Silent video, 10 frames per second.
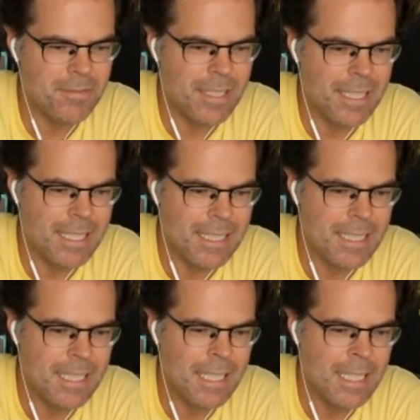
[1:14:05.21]
And,
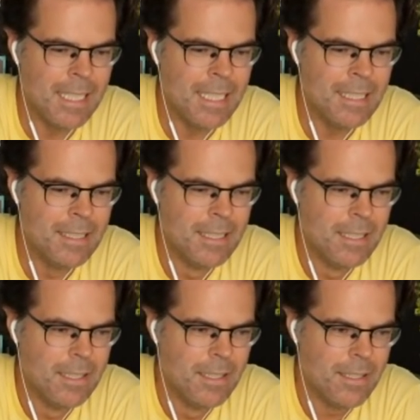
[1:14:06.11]
uh,
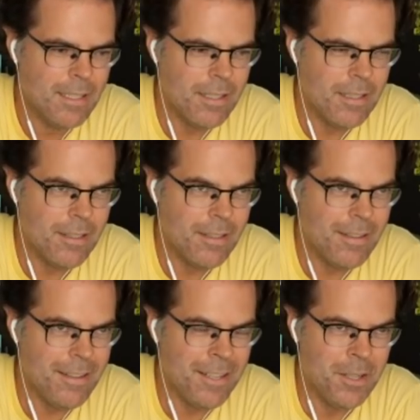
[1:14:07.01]
you know,